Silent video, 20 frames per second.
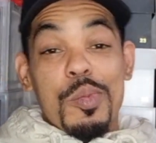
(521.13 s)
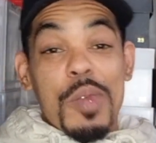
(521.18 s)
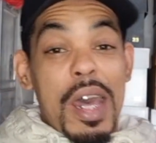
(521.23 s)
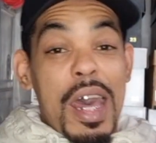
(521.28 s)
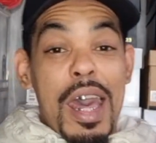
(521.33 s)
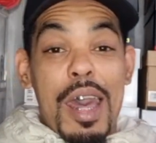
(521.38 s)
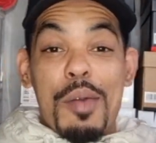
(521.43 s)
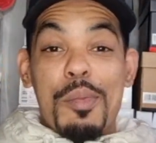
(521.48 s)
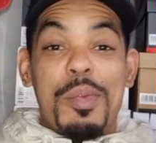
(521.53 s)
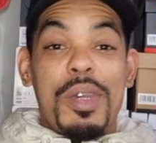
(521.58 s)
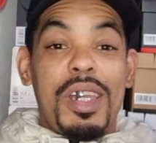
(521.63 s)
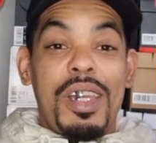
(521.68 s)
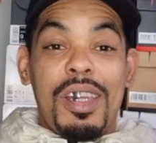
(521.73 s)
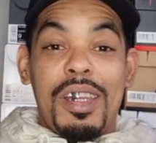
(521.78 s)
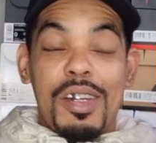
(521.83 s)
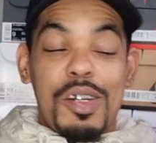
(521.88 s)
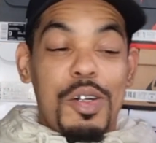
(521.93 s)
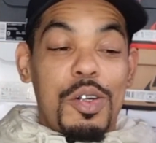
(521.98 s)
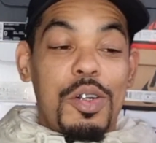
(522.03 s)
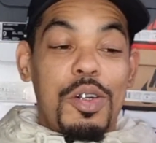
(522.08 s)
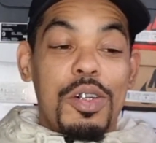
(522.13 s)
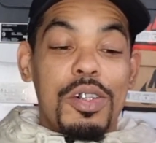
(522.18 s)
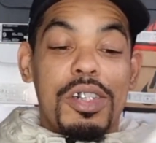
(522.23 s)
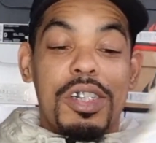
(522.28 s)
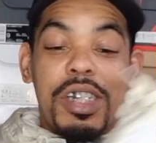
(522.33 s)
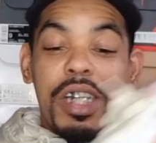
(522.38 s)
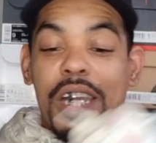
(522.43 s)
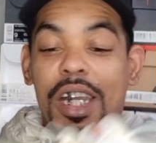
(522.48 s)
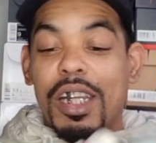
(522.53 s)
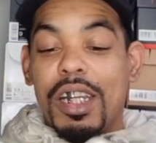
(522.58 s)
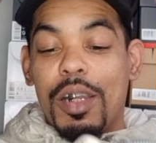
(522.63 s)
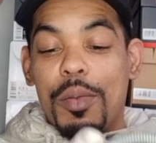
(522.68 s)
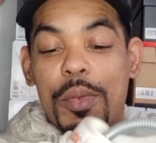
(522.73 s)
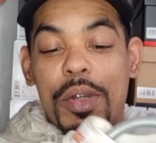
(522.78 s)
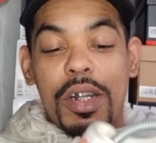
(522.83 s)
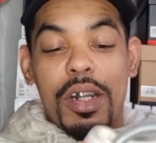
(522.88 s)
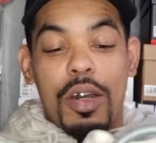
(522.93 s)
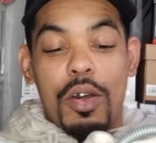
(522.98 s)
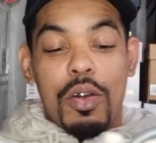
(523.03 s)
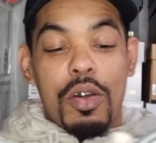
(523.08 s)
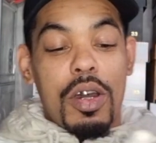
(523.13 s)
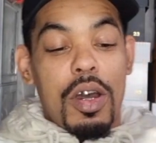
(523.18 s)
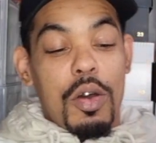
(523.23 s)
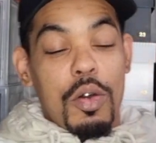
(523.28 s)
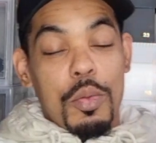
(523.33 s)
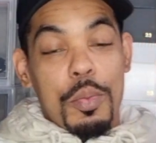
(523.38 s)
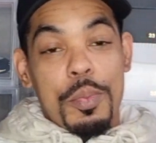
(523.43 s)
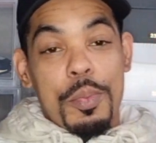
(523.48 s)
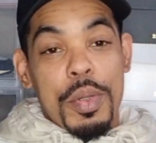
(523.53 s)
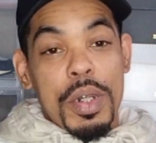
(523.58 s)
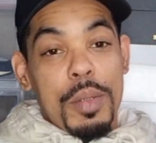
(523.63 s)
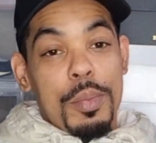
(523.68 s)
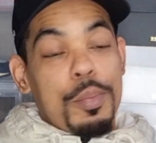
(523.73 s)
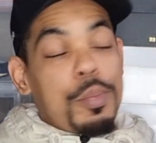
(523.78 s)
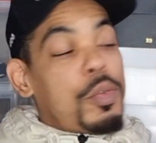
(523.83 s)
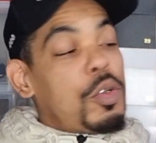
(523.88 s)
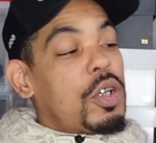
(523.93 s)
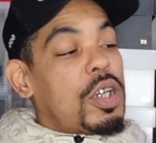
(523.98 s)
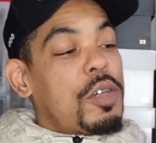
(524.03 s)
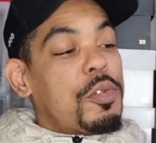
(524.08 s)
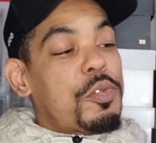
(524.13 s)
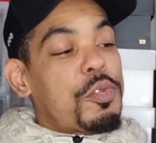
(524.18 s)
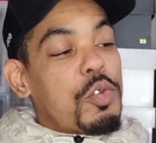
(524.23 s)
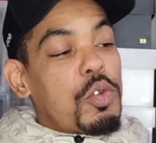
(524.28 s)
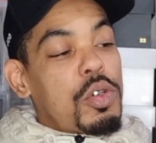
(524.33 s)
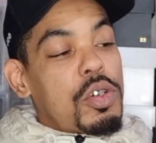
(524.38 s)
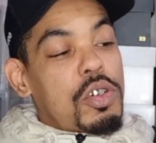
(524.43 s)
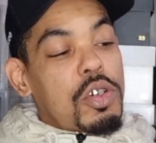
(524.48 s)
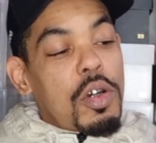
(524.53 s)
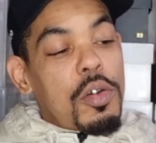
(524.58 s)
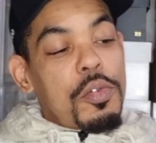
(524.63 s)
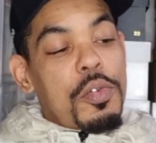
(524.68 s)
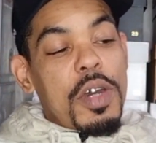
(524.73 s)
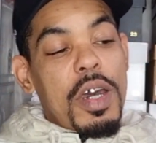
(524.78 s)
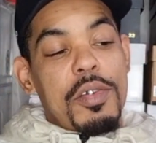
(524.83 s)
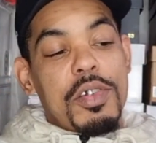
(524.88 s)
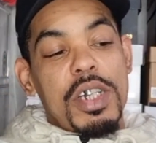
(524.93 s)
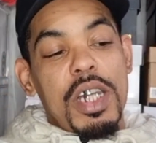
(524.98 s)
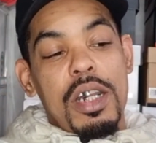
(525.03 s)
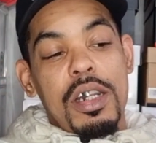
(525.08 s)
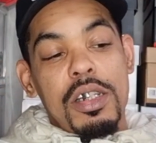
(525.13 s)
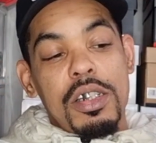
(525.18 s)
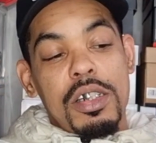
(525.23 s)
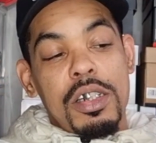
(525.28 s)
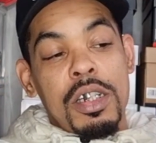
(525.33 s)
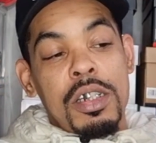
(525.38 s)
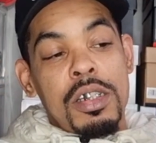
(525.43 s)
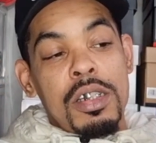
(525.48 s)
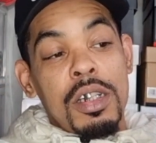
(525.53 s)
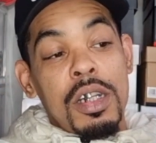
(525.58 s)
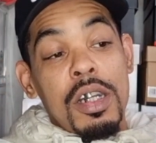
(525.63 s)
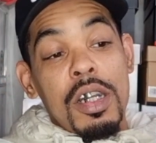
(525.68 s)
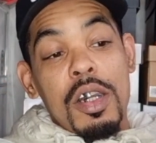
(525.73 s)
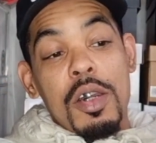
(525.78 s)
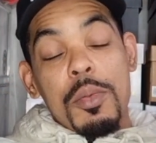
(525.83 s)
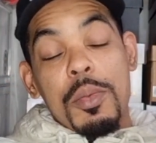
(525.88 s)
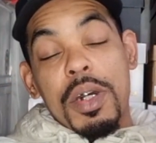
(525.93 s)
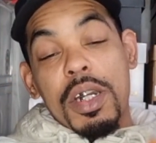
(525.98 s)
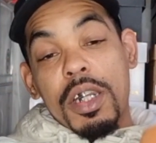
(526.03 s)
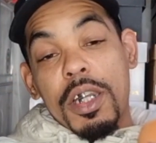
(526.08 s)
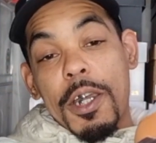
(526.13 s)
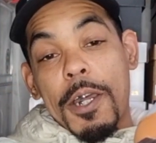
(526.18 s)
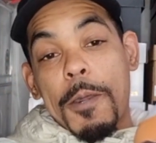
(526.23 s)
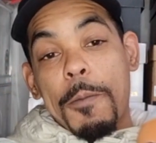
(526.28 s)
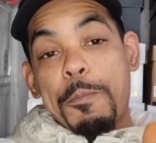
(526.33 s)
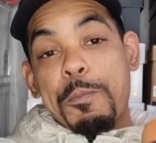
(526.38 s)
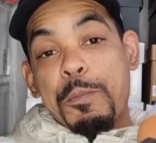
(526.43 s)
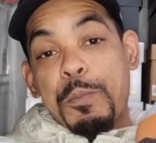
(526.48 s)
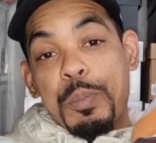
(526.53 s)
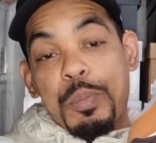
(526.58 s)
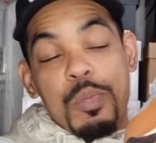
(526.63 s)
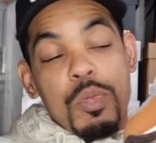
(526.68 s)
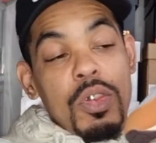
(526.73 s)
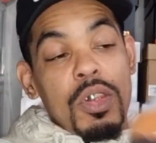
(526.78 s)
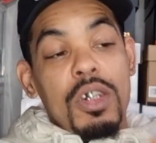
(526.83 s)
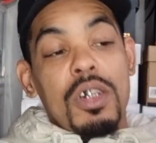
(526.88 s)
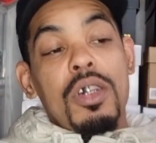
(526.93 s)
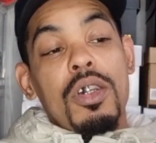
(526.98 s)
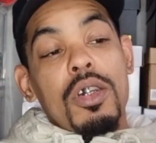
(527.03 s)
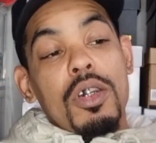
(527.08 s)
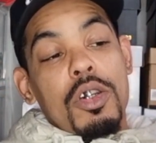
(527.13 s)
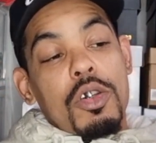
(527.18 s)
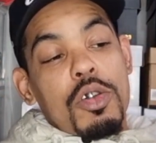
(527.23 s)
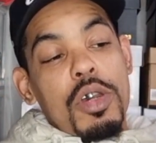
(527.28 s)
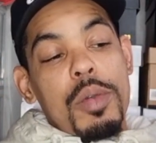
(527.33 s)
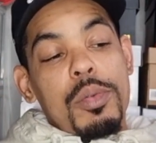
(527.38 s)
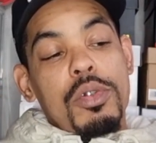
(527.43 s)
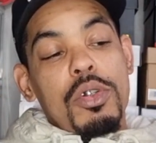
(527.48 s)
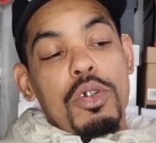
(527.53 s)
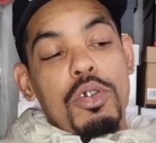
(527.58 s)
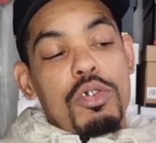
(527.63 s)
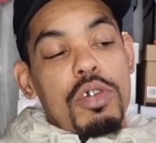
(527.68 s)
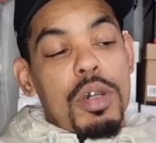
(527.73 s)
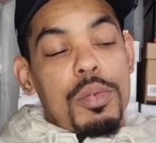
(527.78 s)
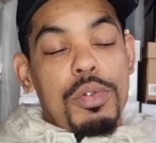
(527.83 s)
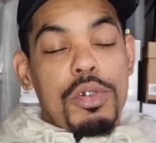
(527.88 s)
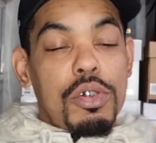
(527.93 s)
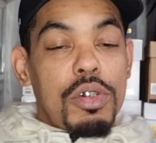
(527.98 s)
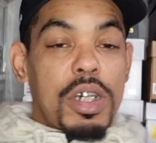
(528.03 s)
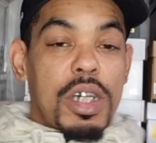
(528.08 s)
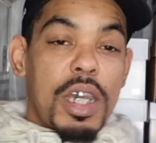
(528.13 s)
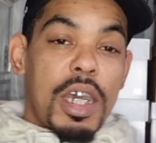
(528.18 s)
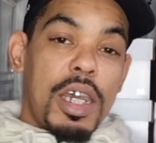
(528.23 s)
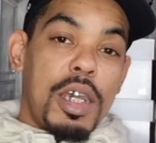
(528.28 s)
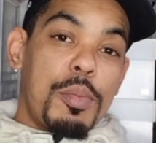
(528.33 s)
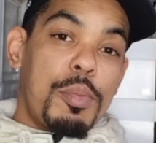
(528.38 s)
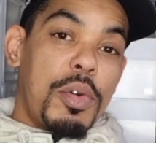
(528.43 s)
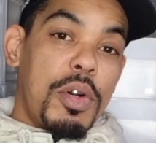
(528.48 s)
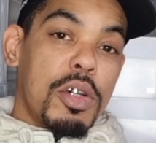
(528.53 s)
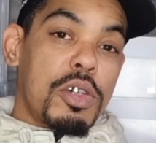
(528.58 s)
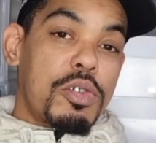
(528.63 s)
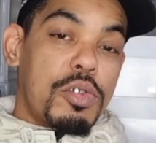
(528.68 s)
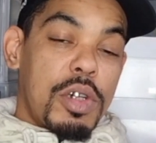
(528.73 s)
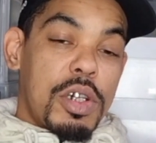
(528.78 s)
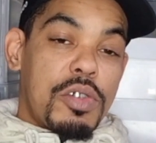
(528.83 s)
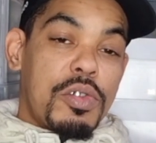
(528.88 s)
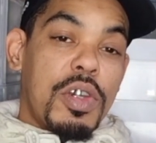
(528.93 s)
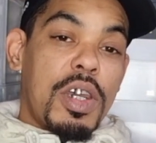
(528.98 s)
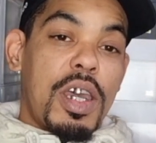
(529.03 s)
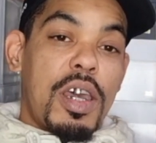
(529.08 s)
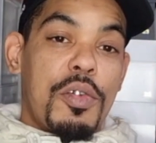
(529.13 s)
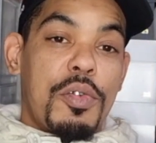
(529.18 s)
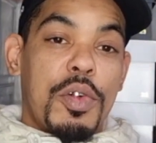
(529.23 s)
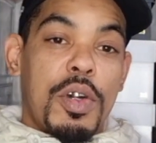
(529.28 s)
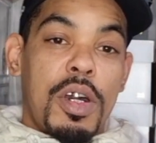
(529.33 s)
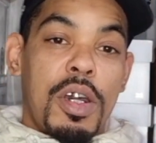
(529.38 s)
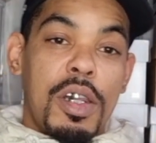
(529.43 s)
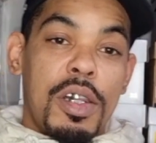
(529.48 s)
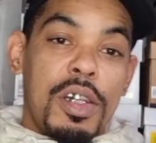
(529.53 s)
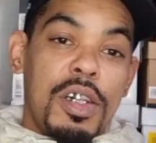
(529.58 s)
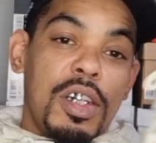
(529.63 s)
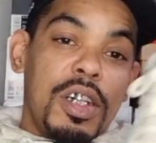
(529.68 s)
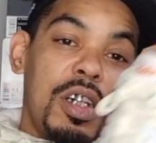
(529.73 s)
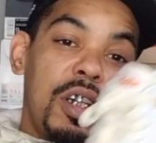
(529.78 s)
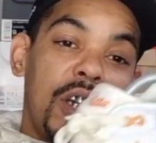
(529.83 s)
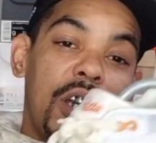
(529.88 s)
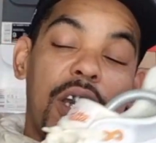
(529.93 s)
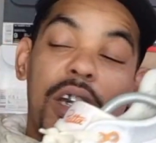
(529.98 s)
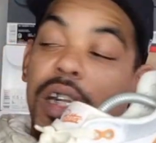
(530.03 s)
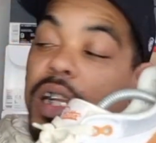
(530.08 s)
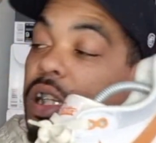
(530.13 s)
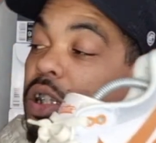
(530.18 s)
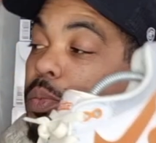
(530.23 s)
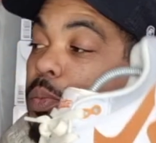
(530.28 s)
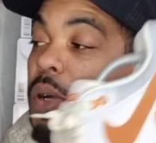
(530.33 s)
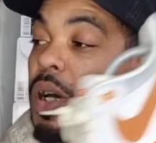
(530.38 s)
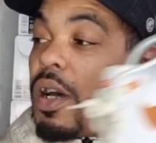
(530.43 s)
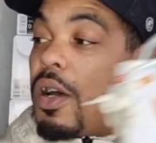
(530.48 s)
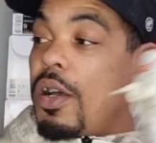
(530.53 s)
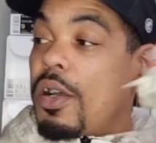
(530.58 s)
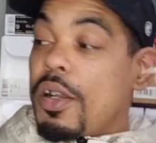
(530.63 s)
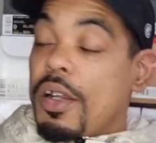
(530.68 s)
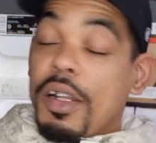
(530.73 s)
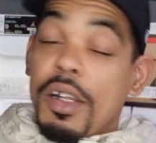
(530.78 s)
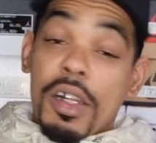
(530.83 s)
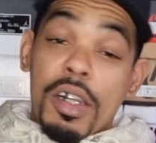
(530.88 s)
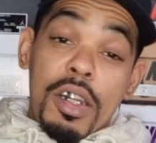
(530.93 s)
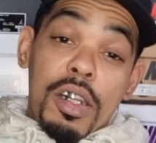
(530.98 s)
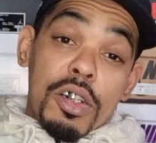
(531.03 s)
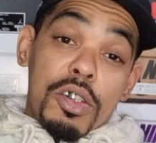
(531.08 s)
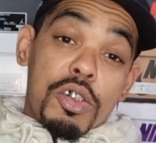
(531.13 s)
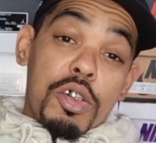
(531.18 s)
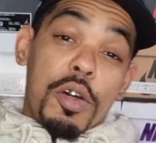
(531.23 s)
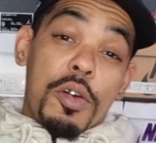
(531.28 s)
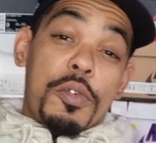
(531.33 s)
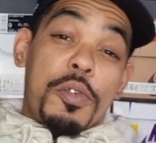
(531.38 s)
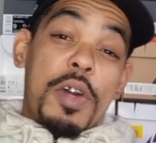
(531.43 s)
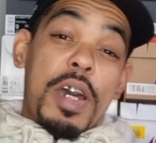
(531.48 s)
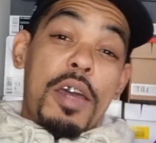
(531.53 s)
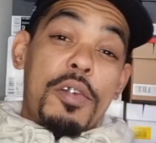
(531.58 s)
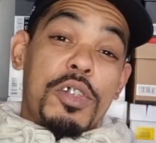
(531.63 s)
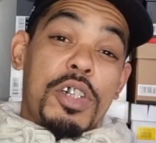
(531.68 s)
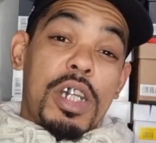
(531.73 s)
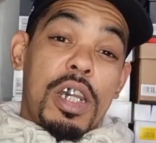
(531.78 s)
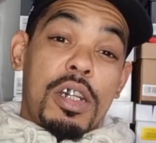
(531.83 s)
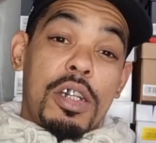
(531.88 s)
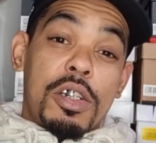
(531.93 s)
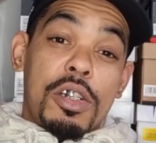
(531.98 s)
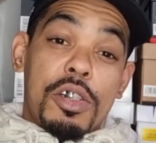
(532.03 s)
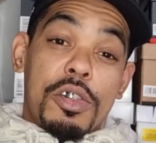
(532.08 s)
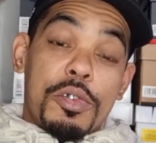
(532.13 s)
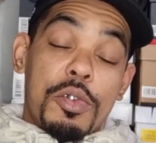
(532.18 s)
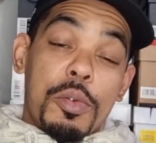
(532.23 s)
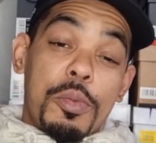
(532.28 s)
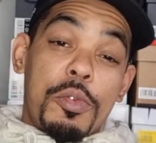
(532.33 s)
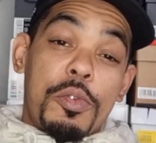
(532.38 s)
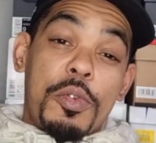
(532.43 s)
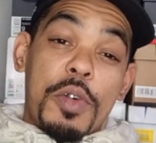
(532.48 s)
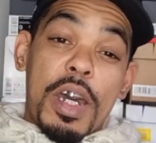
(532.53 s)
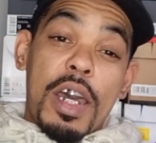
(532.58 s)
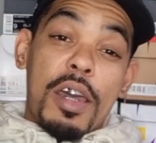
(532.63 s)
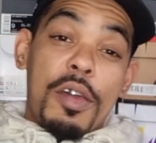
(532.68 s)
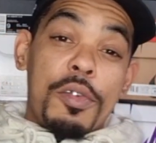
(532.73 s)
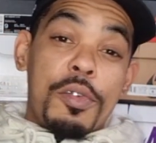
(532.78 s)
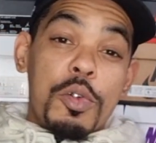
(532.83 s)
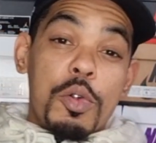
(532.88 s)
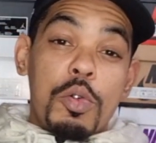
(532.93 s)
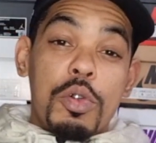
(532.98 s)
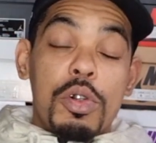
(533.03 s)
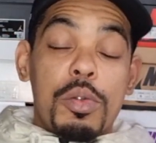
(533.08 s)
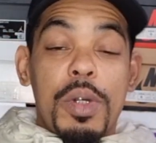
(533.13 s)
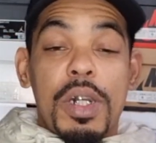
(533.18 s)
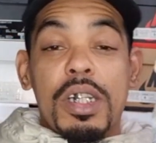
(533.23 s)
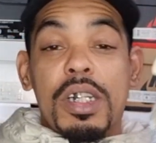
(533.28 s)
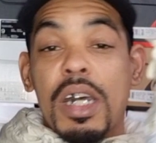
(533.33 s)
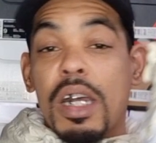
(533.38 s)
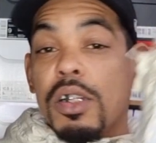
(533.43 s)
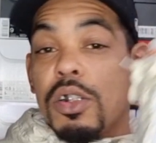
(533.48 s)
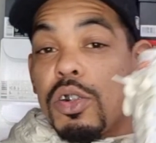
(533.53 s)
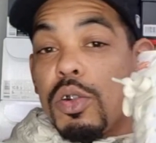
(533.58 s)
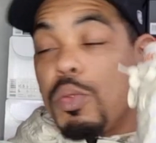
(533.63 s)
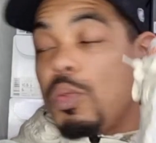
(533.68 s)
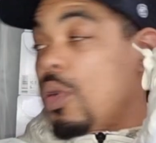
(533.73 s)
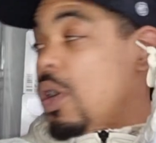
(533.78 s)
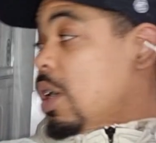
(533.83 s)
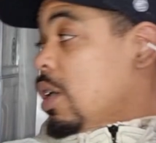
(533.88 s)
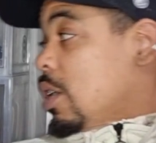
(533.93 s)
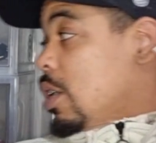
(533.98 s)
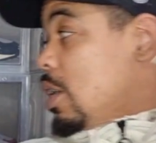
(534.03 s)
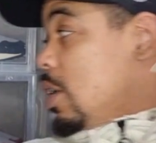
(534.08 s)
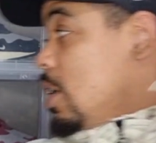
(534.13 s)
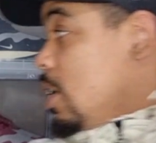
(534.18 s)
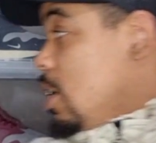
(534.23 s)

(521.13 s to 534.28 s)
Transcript: at me, or share them, and I'll be looking through the top 5 challenges. But yeah, Crepes on Crepes UK, box fresh forever, and that's my top 5 challenge, from 5 all the way down to 1,